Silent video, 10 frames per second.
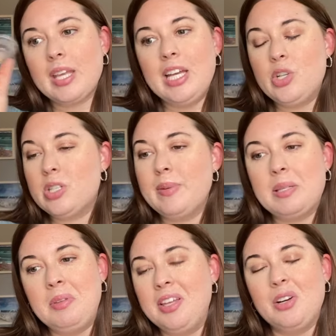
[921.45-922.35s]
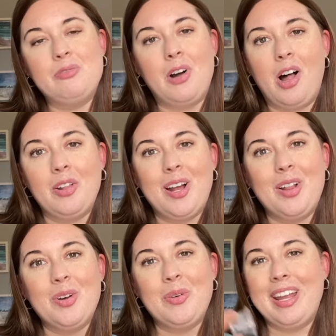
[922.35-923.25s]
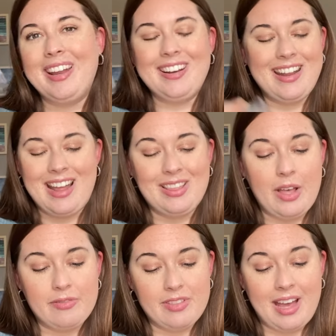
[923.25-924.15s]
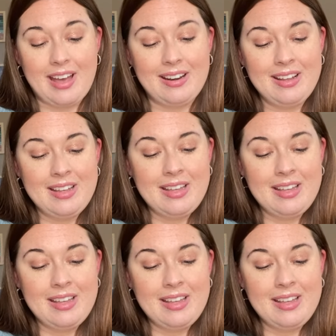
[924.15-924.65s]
It just makes me think of fall and Halloween, and I love that.